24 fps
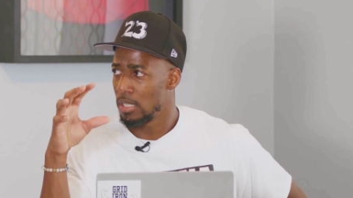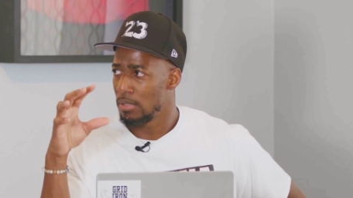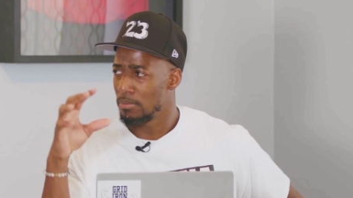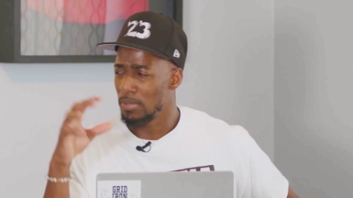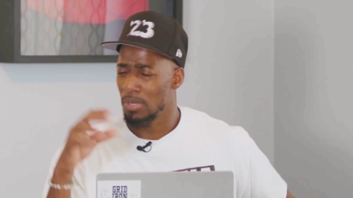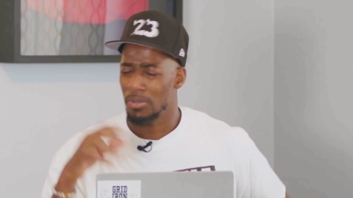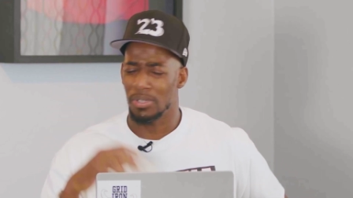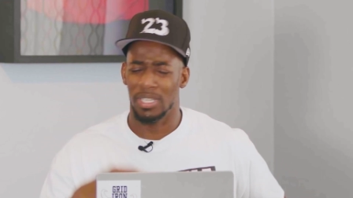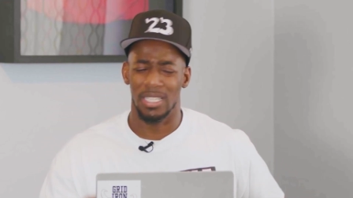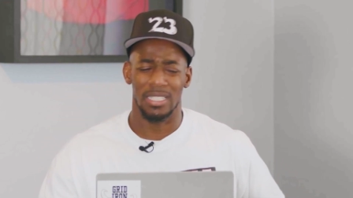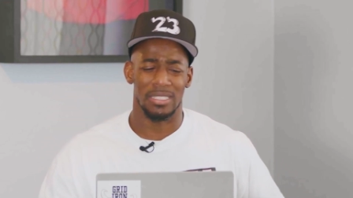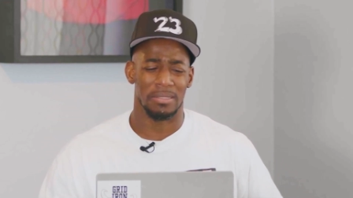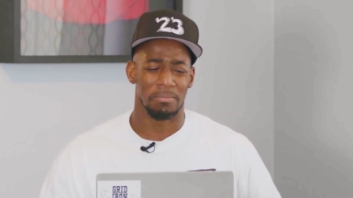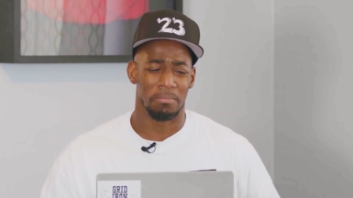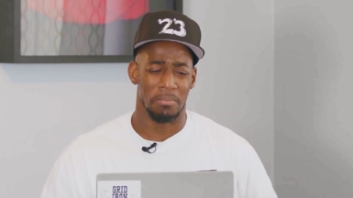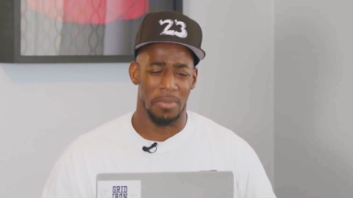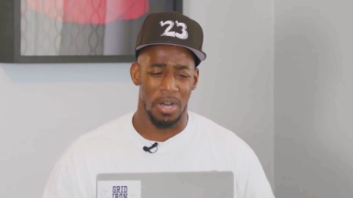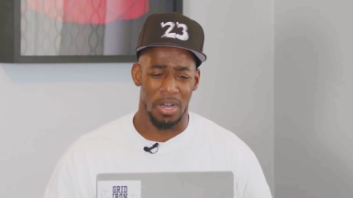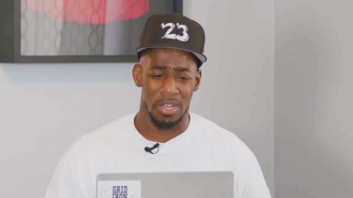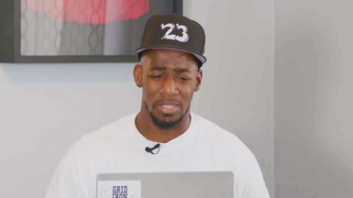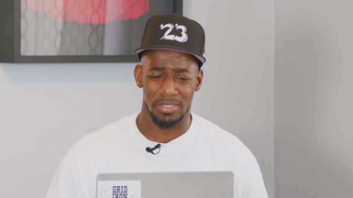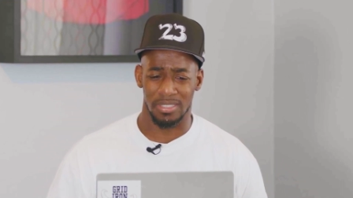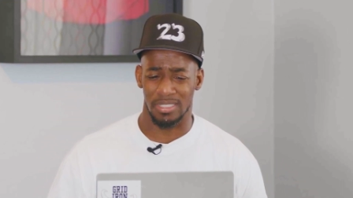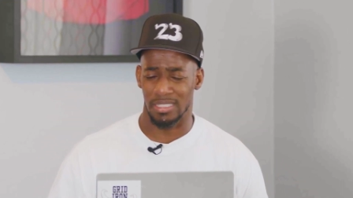Bro, he's
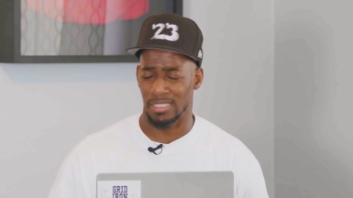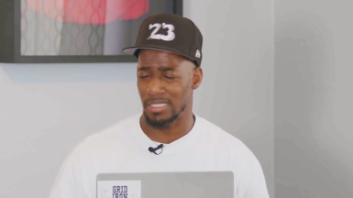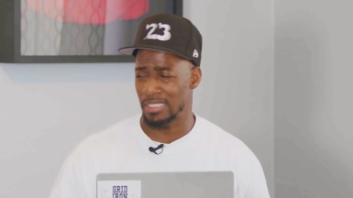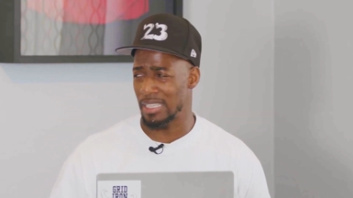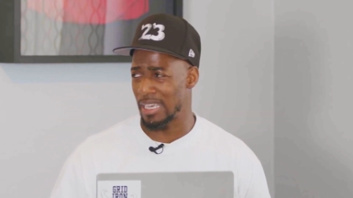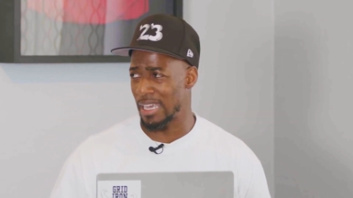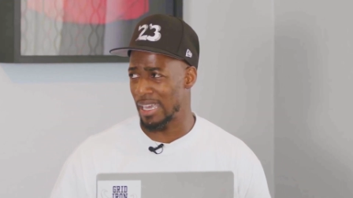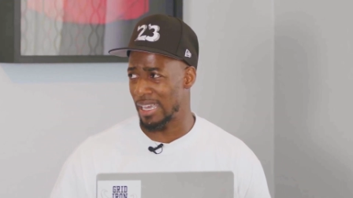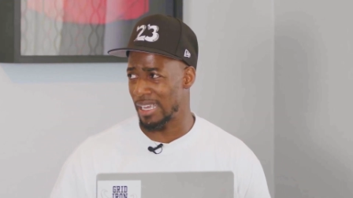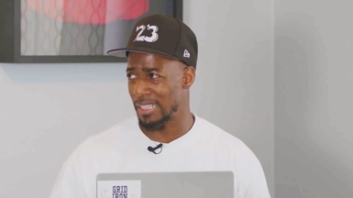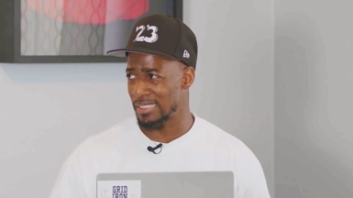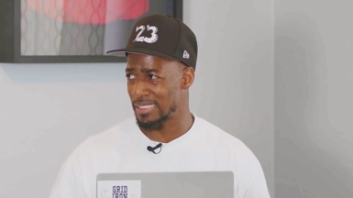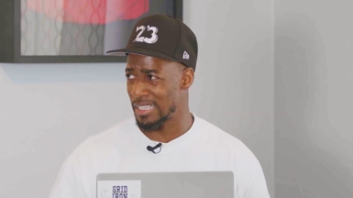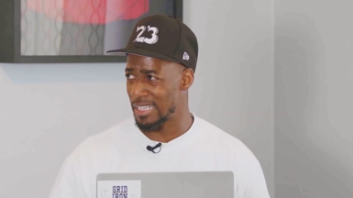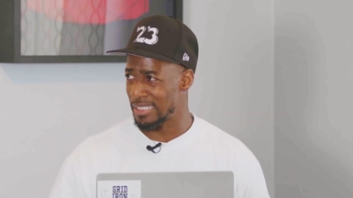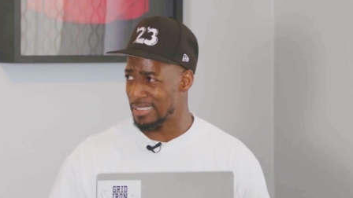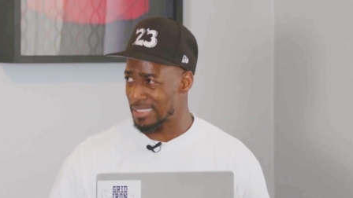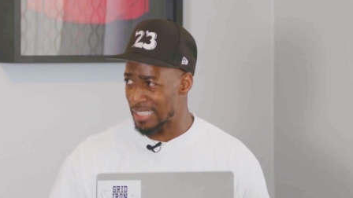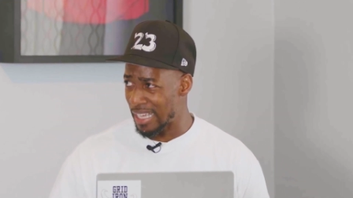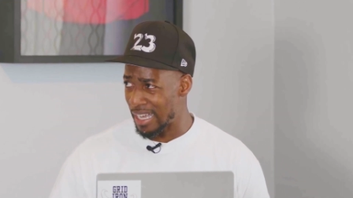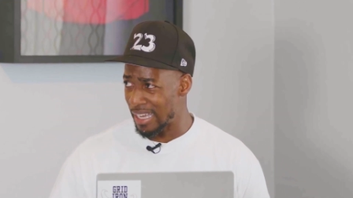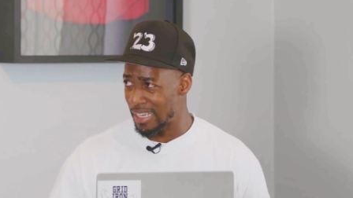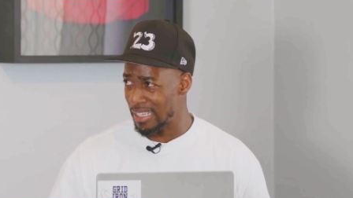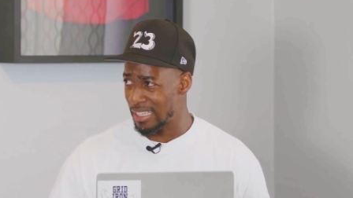mossing cats
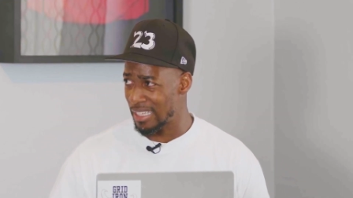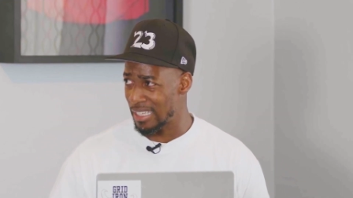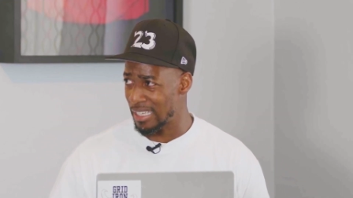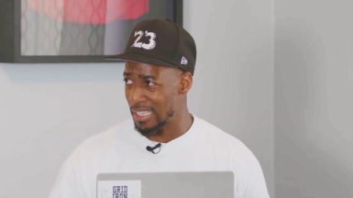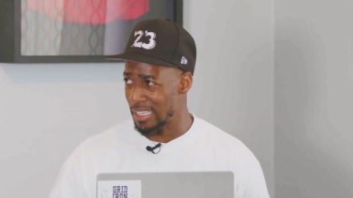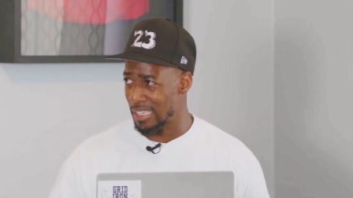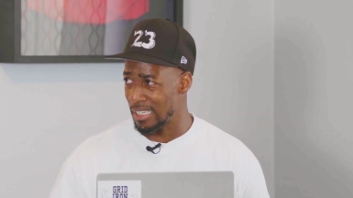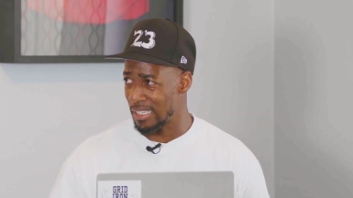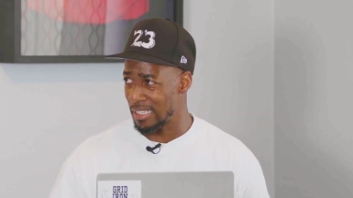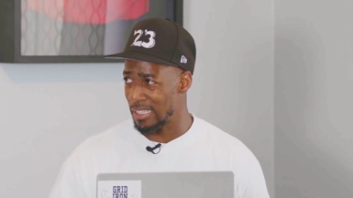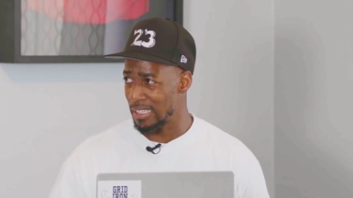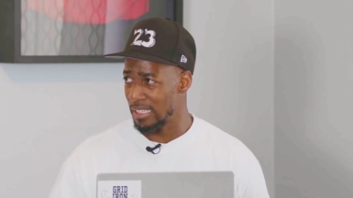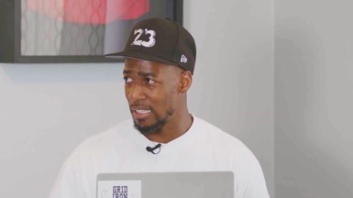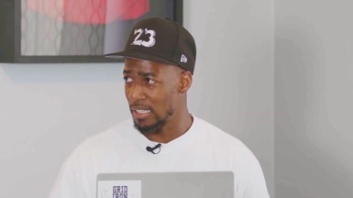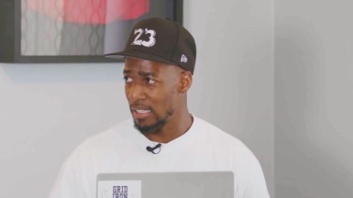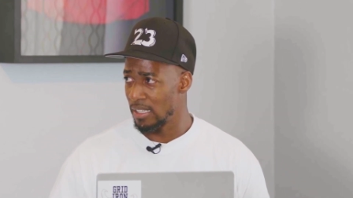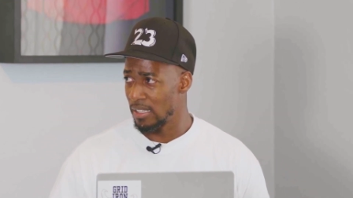at tight end.